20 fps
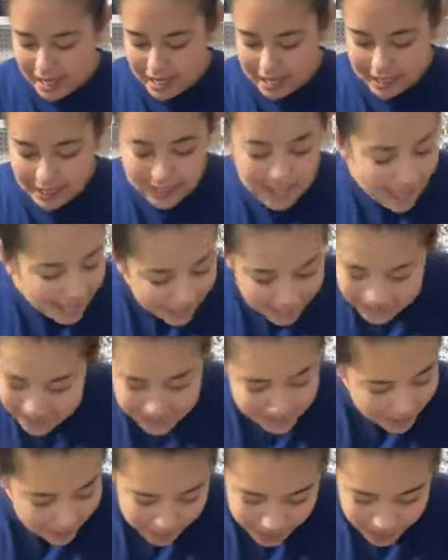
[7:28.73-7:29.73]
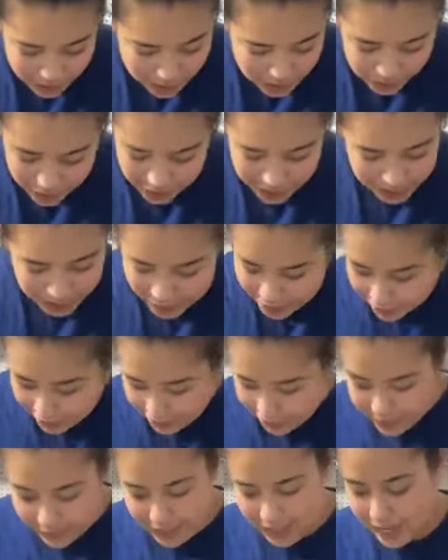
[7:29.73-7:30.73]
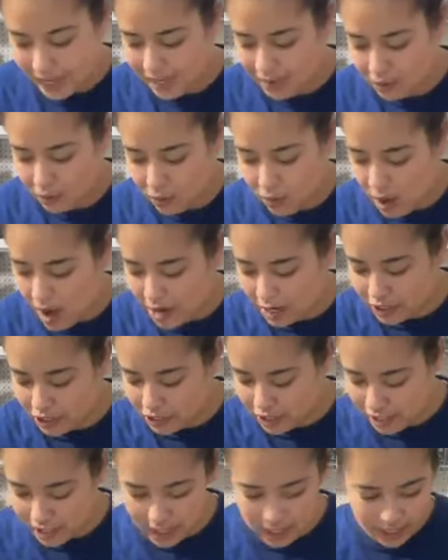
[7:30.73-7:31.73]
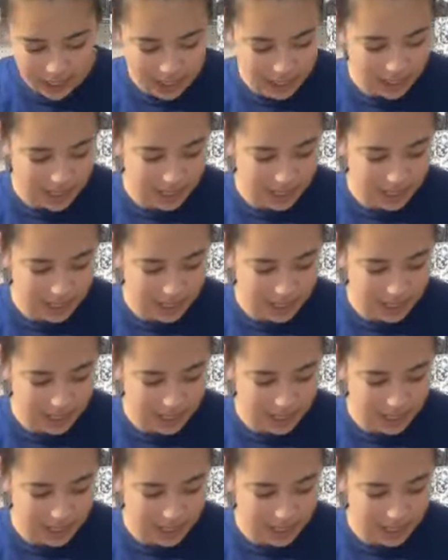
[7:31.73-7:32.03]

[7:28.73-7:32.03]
Let us know that you're here and watching.